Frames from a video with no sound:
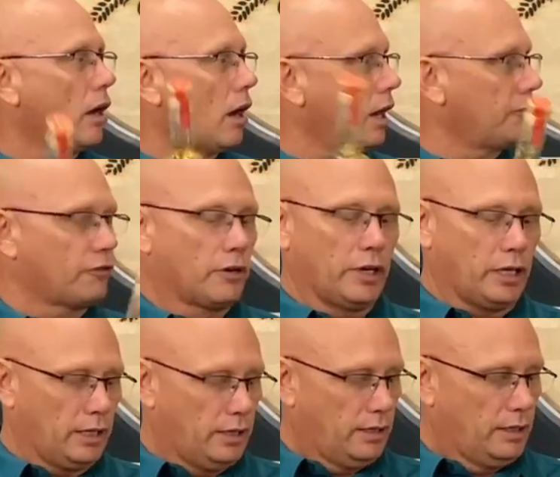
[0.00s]
offering.
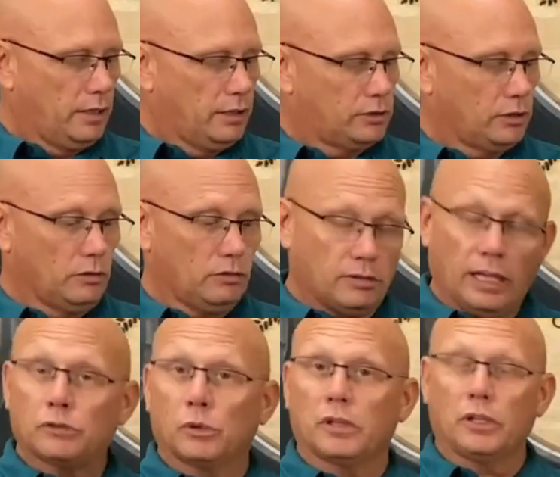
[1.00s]
So
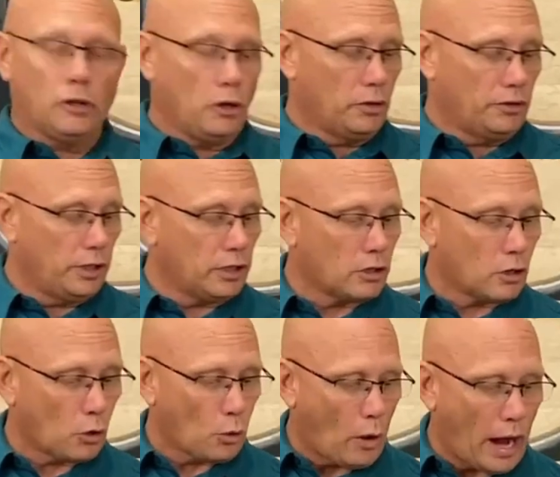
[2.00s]
that's what they're doing. They're
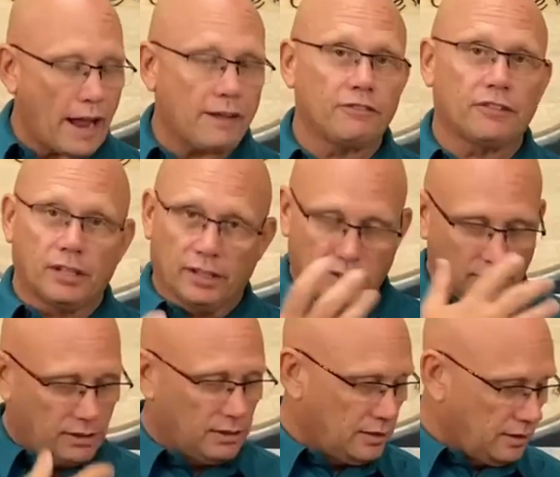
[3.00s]
craft,
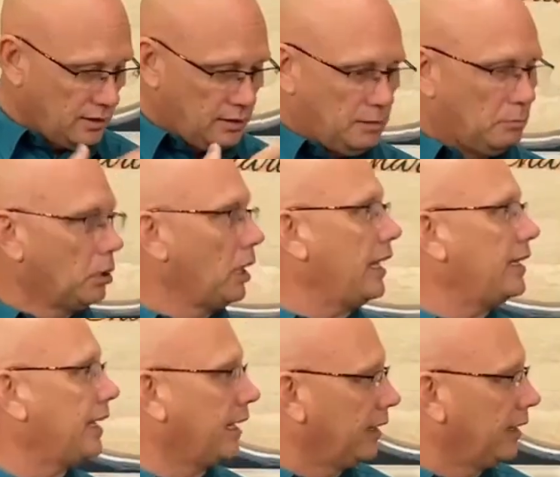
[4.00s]
craft blending.